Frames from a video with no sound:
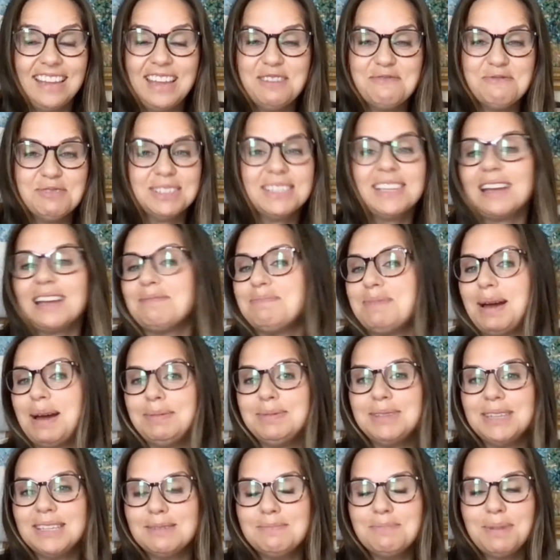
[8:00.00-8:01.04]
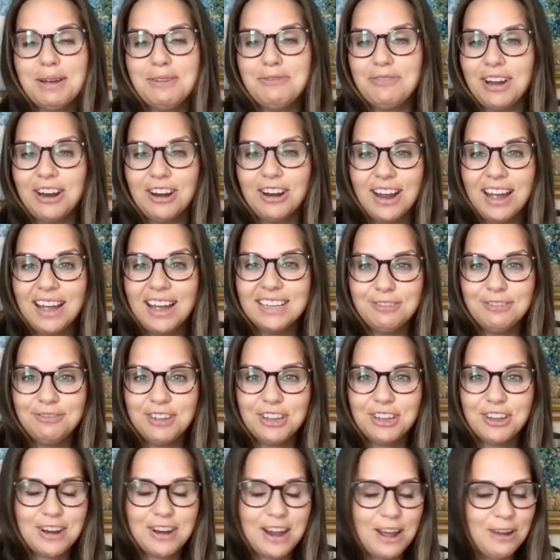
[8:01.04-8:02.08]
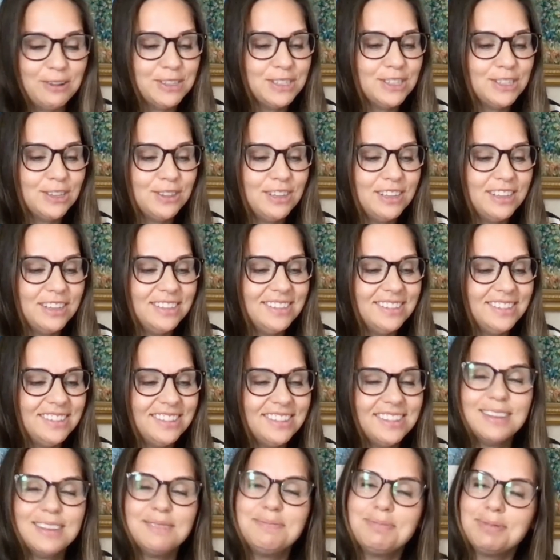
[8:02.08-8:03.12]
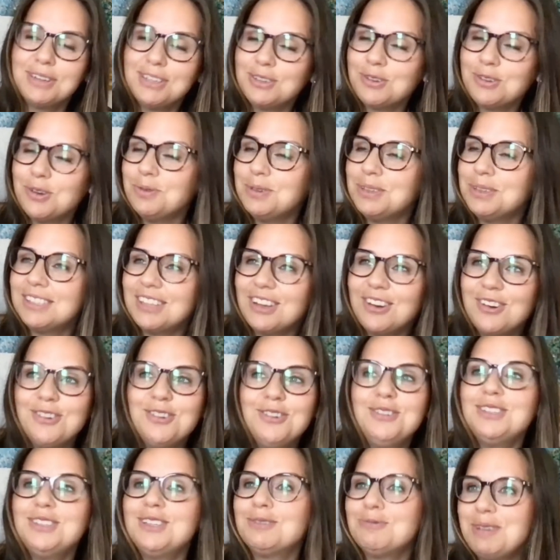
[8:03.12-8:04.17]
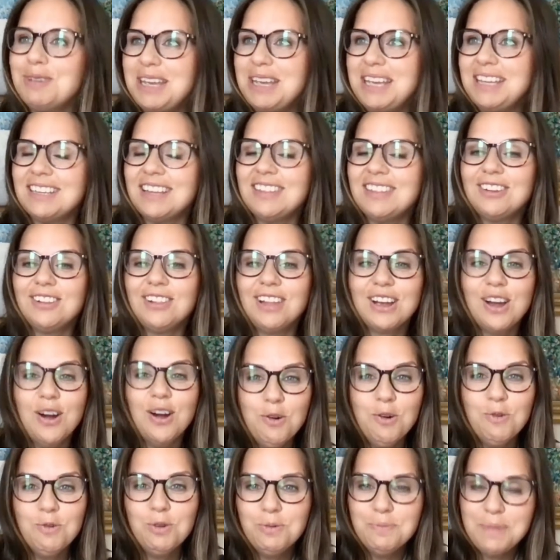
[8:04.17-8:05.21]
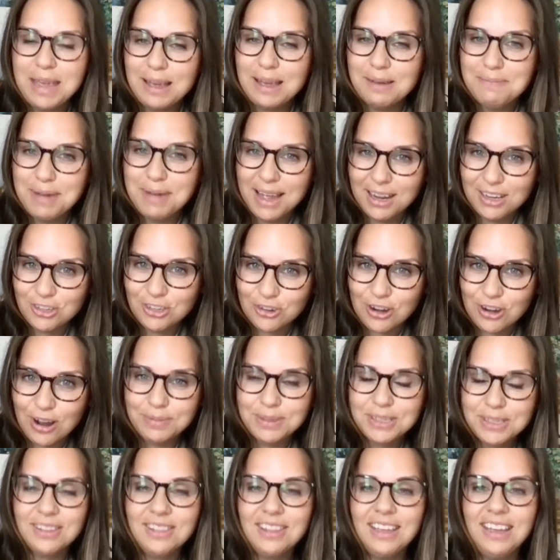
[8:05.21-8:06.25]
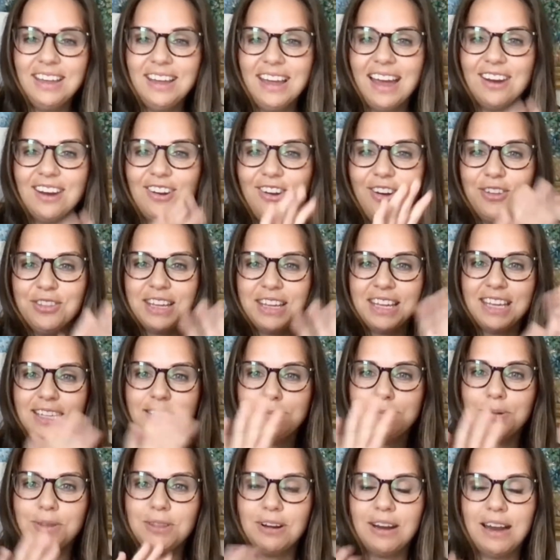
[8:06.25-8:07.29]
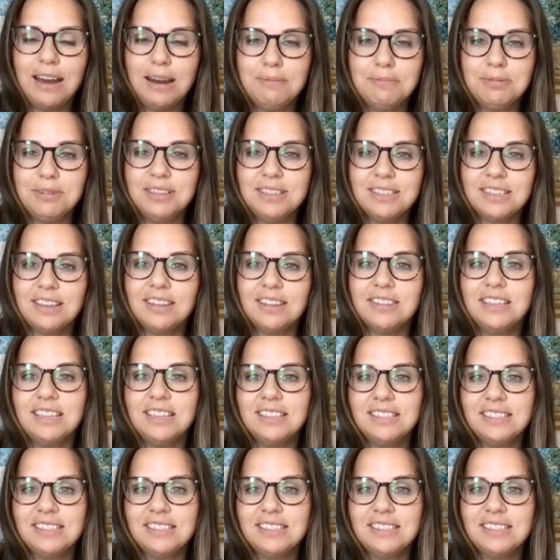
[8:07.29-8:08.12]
it was like baptism by fire. I had to figure it out. So the preschool was so sweet, and they're like, oh, we'll make a backdrop. So they had all the kids put their handprints on this